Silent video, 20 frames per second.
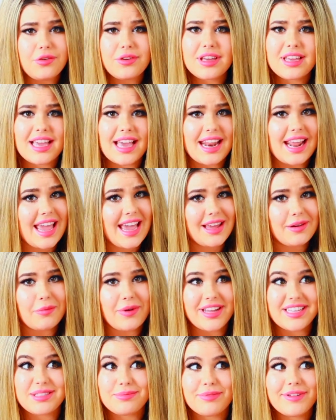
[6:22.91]
You can get hand
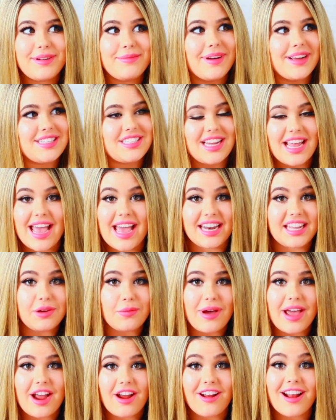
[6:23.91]
weights pretty much
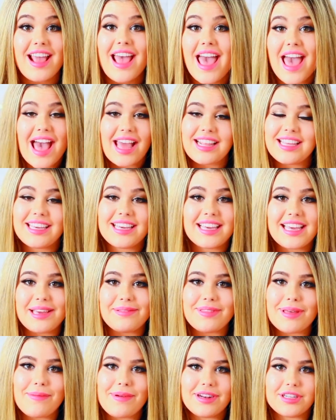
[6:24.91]
anywhere and can
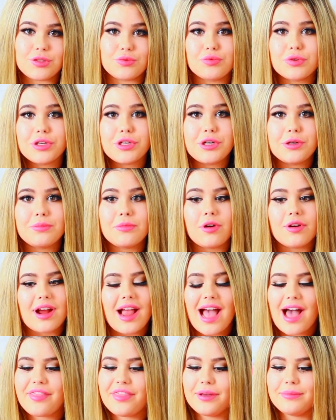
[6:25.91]
keep them in his room or
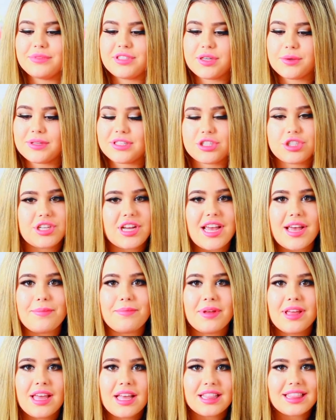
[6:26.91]
add them to his
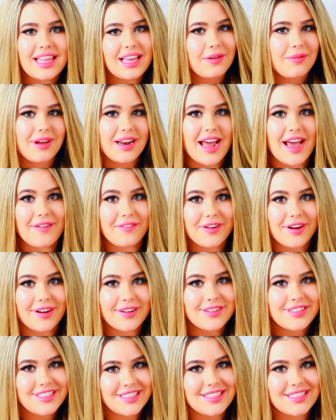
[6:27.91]
gym, like whatever.